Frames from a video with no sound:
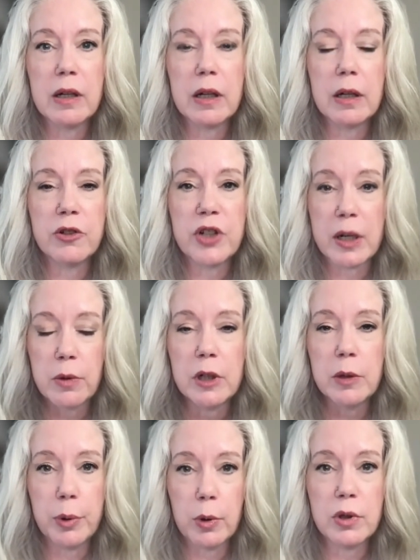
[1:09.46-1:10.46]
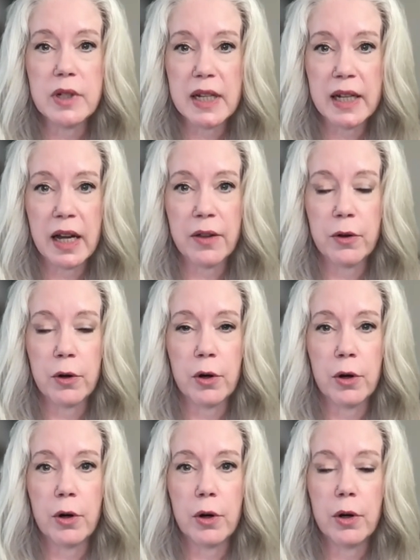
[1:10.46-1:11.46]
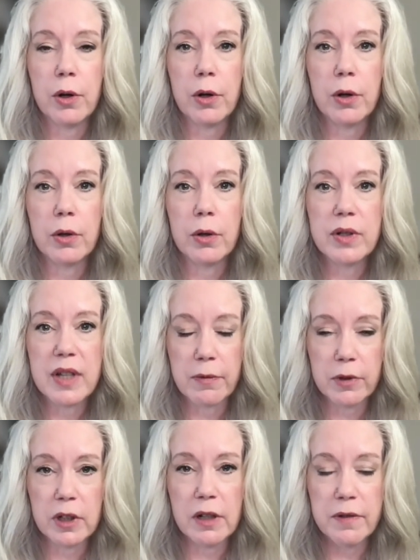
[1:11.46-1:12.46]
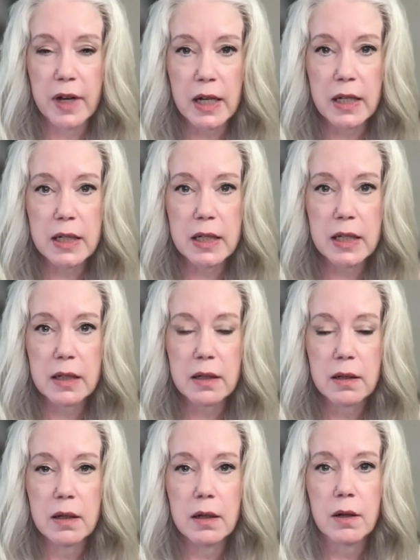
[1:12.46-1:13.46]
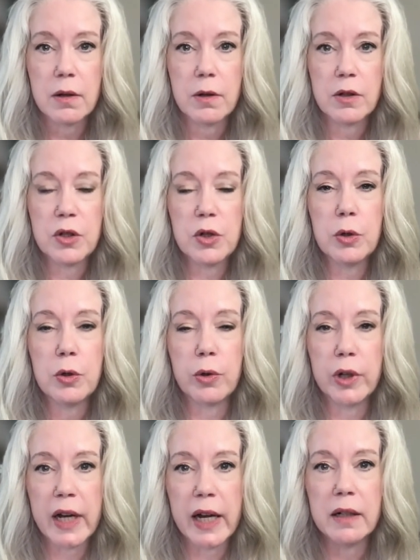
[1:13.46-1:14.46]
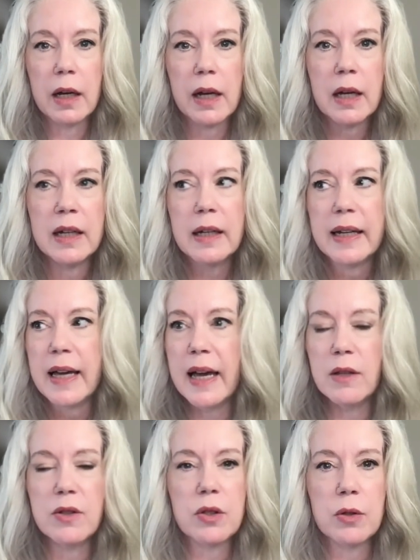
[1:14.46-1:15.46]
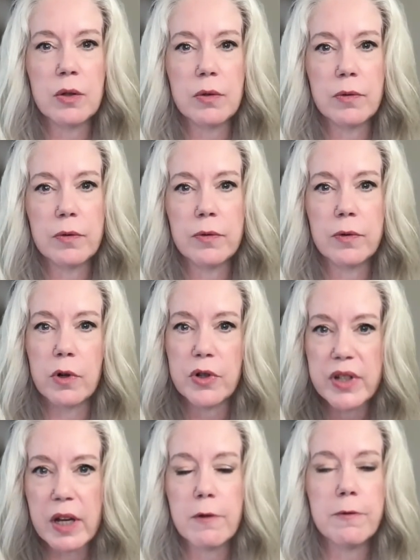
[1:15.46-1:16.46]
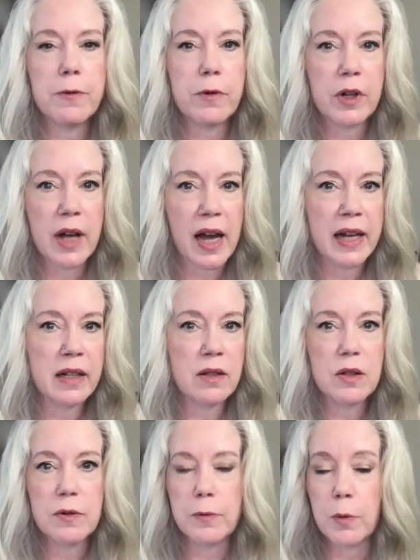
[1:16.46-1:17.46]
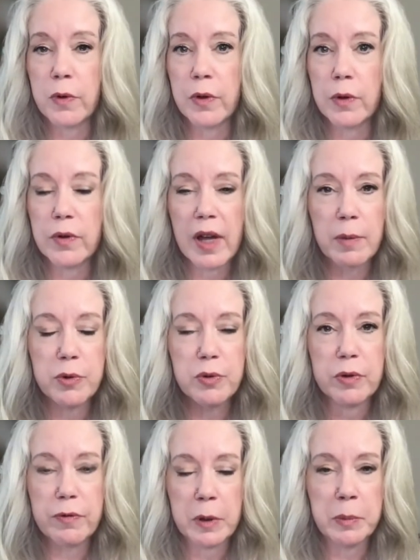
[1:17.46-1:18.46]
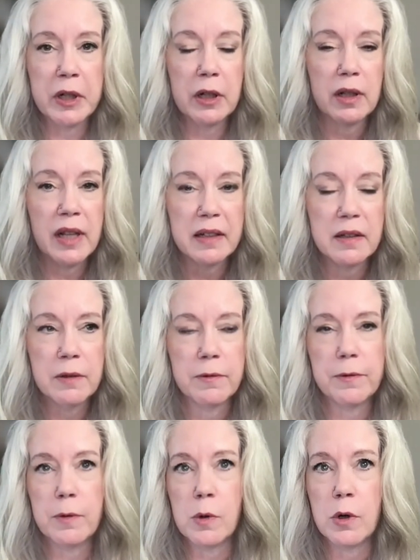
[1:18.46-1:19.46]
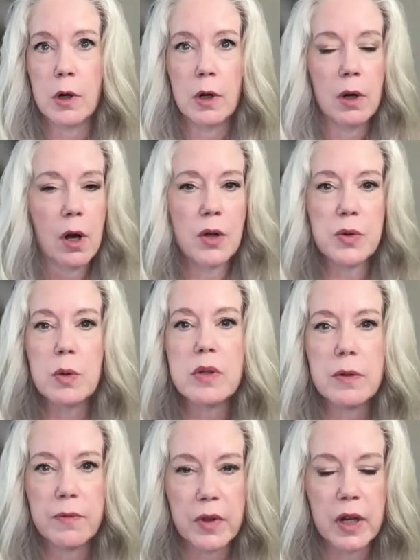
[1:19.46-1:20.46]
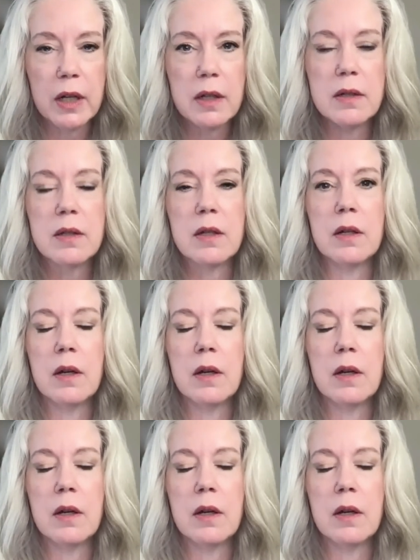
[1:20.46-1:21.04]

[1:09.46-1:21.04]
Jacqueline pulled together several of us to create a council for herself, for guidance for the Tapestry Feminine Collective, for all sorts of things, the